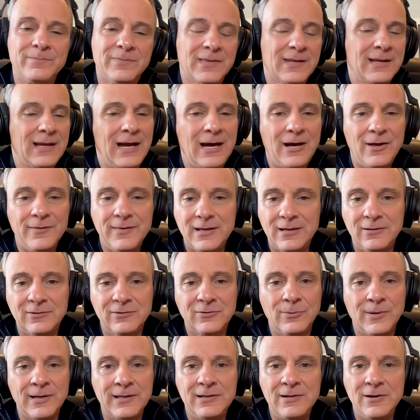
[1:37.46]
how the hell
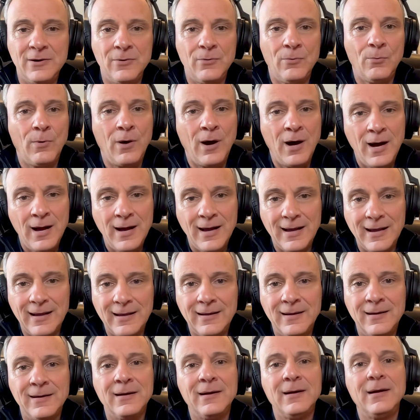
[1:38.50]
do I know
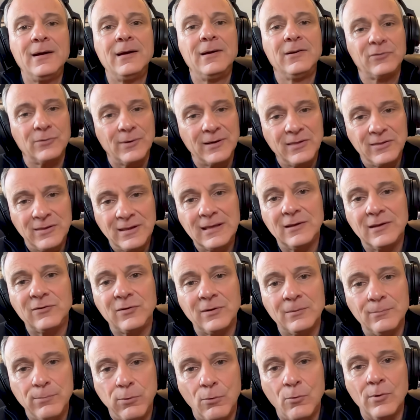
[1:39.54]
why? So I think it's
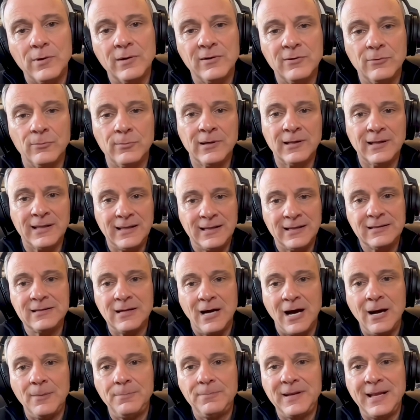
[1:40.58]
important to really
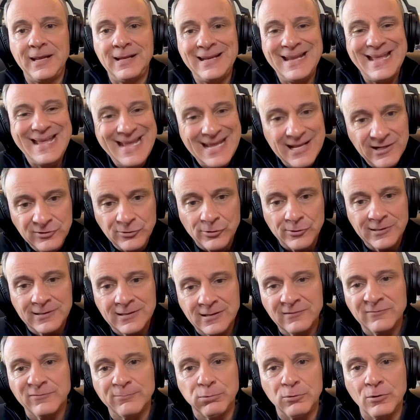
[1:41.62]
adopt an
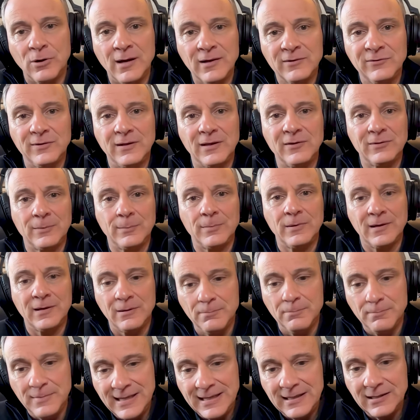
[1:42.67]
iterative process. I'm going to
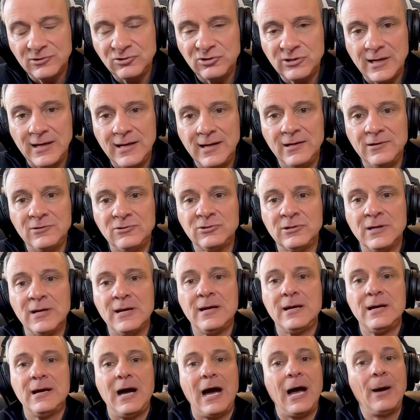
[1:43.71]
make a change.
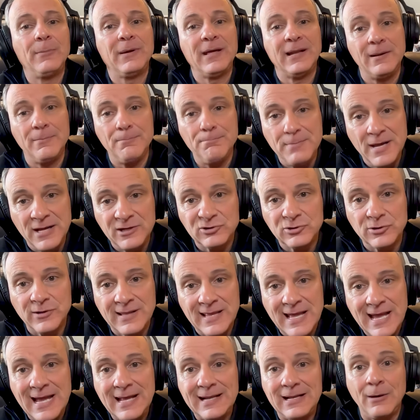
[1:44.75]
I'm going to measure
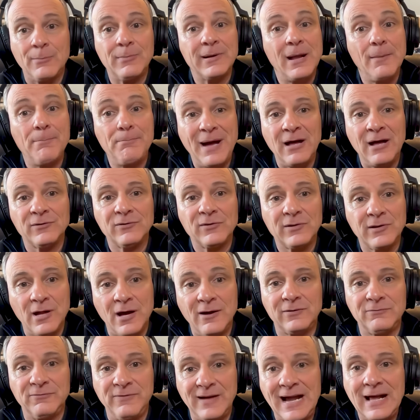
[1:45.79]
that. I'm going to bounce it
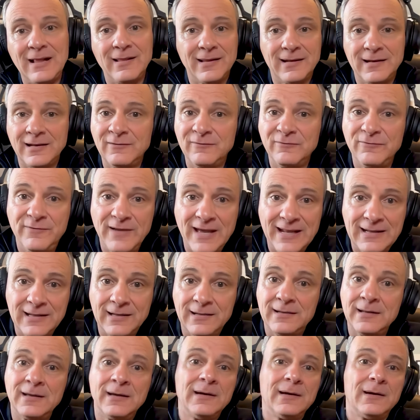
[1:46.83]
off valid and
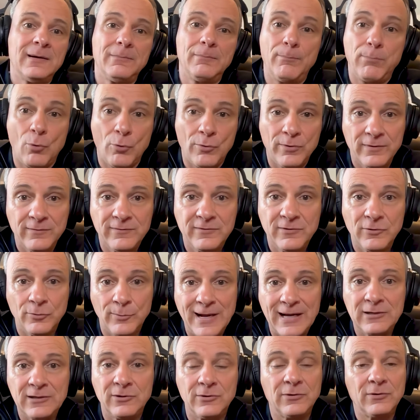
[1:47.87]
vetted board of
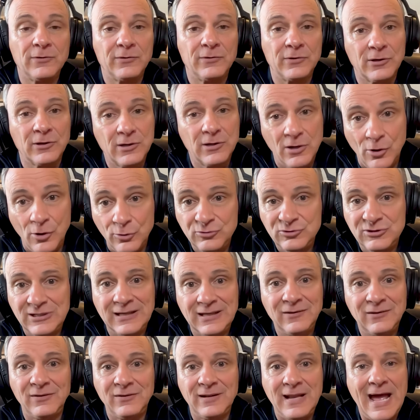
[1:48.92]
directors or
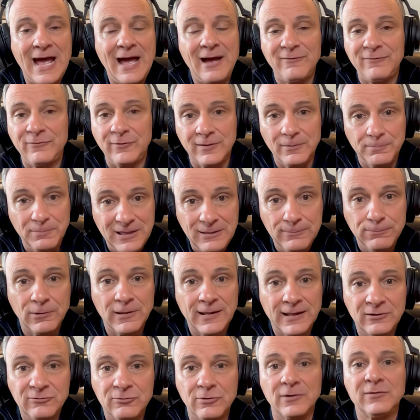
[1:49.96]
coaching staff or the people
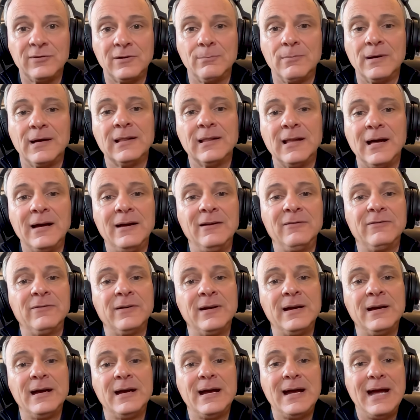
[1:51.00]
I trust in my life.
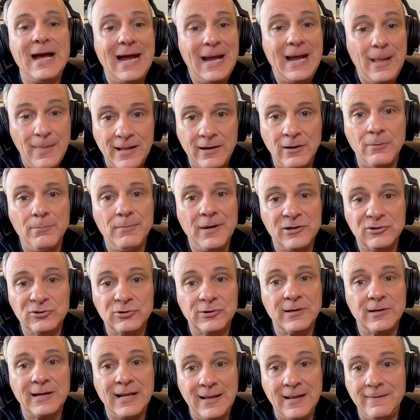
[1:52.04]
And then I'll
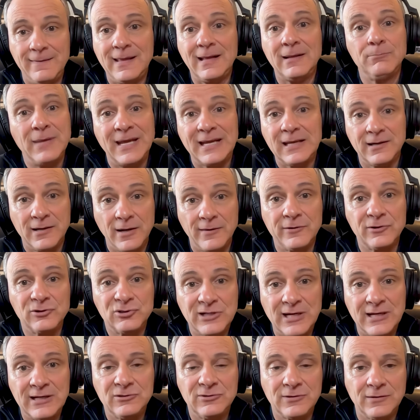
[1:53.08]
measure it and then make another
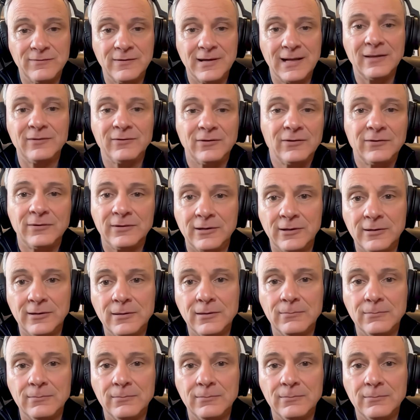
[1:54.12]
change if necessary.